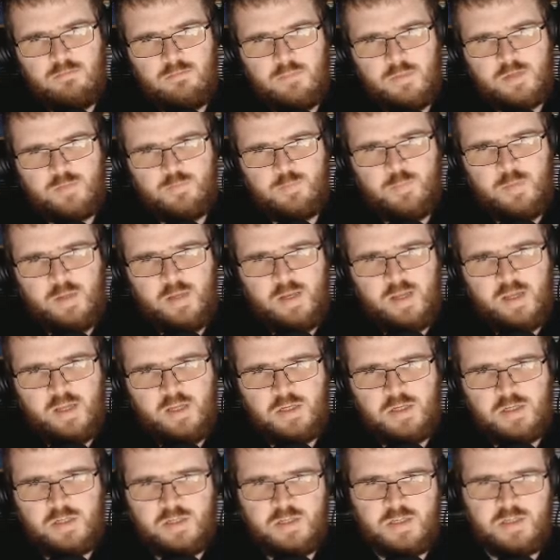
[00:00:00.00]
It's been
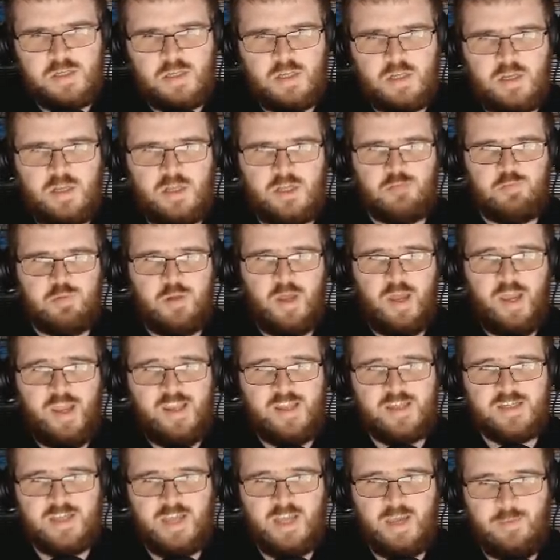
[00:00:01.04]
ages since I last played
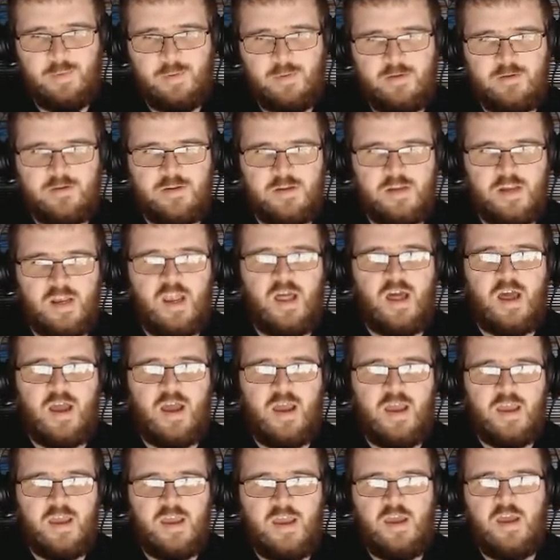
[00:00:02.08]
this game, I'm not gonna
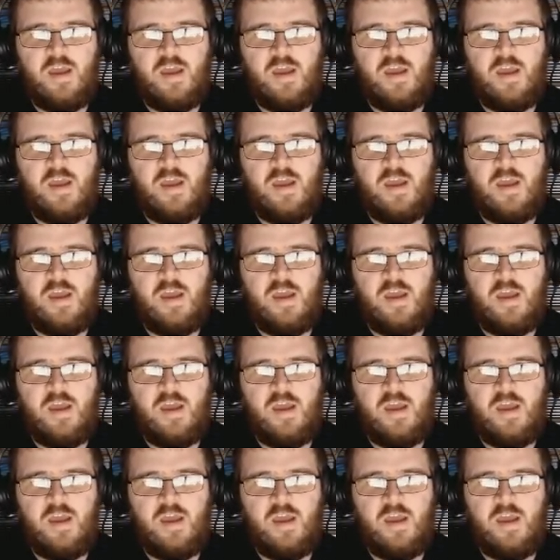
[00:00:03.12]
lie.